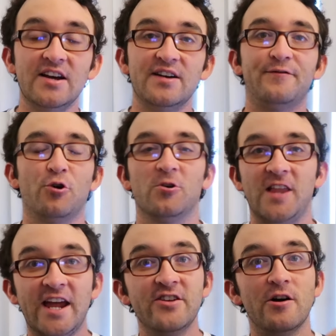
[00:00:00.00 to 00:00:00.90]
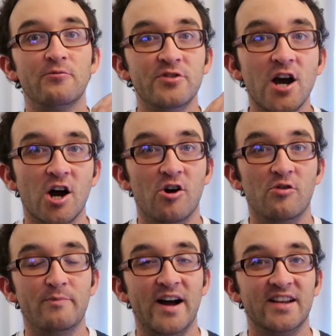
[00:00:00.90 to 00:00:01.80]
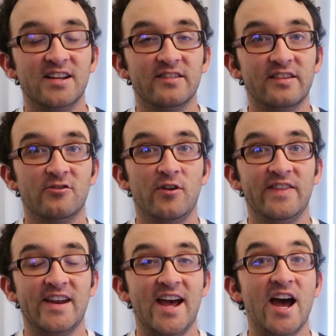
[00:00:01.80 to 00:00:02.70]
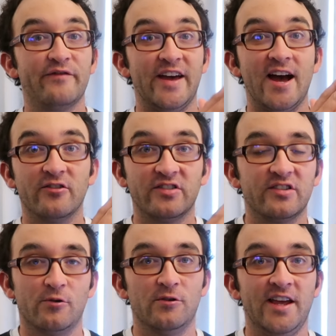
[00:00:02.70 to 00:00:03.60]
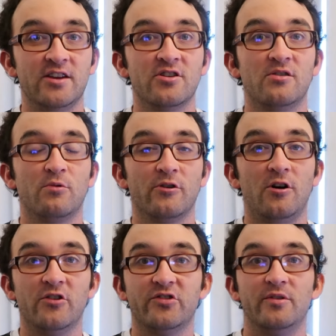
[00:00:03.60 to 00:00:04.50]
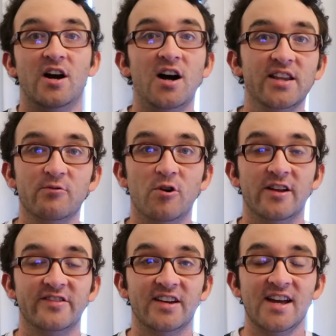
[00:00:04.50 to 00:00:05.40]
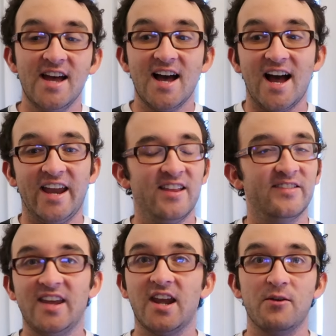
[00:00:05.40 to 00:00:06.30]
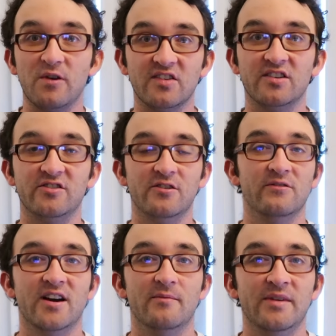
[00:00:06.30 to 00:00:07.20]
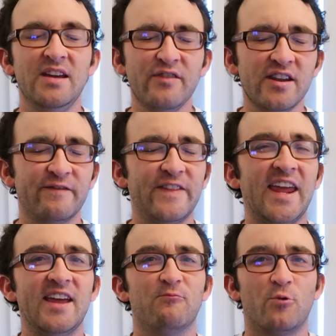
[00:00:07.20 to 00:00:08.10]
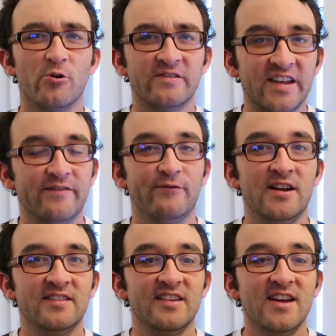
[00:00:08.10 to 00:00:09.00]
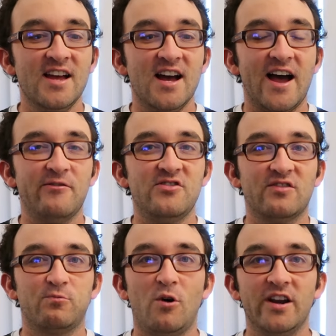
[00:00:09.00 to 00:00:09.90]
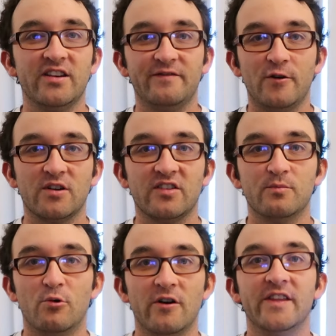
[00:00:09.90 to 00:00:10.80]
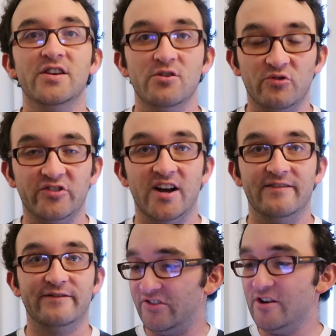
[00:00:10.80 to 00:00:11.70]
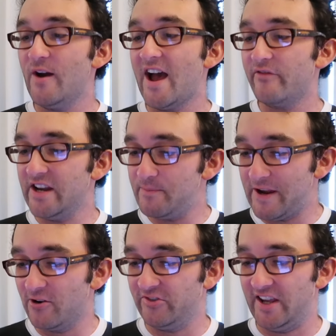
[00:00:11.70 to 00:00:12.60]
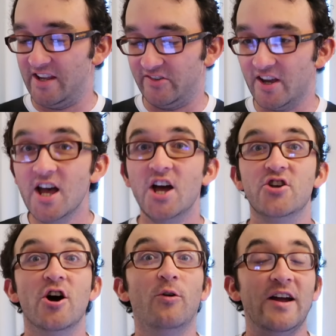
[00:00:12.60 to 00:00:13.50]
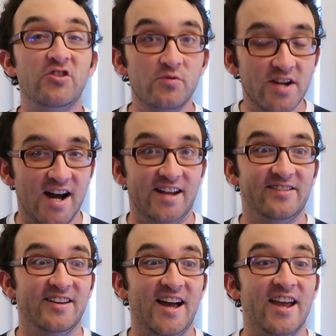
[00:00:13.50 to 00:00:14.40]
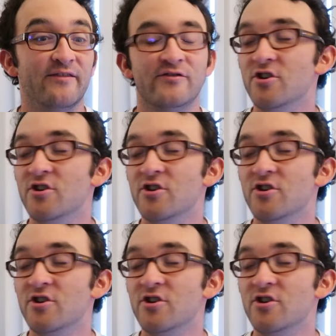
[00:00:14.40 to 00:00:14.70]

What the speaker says: For Orlando, no. But considering that half the houses in Orlando were also in Hollywood's, I didn't see any reason to do them. Even if they were different, I just wanted to focus more on the new stuff. Do you have any piercings? No, I do not. I have